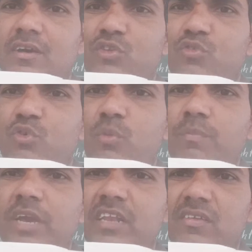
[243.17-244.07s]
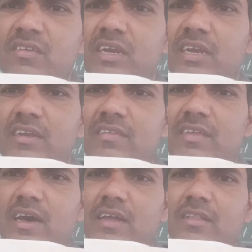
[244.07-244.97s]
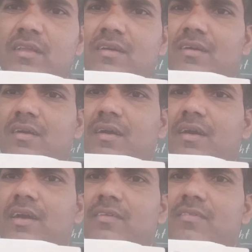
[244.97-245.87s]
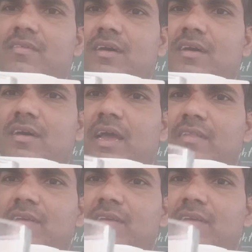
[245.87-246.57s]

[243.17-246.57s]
Zoom means it is like